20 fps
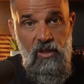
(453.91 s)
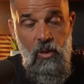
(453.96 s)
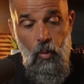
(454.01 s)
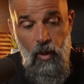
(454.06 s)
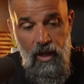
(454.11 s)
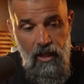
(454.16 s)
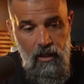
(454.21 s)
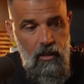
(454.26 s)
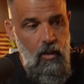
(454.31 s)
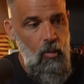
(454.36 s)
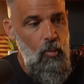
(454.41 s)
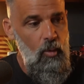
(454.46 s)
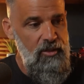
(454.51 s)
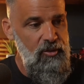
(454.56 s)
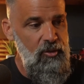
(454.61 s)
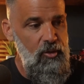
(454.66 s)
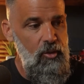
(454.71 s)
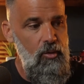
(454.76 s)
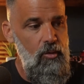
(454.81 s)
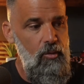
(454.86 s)
Well,
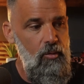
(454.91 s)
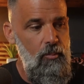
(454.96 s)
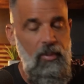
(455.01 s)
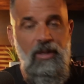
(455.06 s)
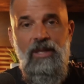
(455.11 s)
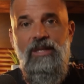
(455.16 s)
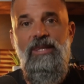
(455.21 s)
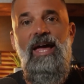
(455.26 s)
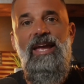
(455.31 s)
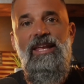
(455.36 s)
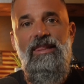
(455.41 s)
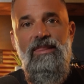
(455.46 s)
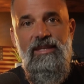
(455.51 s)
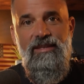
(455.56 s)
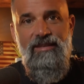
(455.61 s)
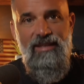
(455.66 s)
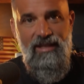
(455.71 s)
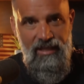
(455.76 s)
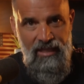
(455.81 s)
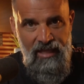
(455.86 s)
when you politely
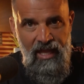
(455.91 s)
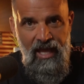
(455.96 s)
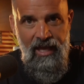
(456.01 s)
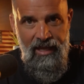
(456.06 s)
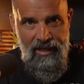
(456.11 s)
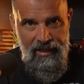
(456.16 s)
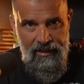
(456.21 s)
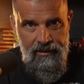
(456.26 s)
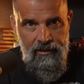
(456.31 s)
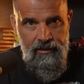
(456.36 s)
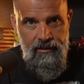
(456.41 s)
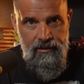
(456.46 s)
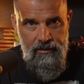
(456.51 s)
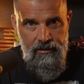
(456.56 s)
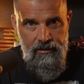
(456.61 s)
decline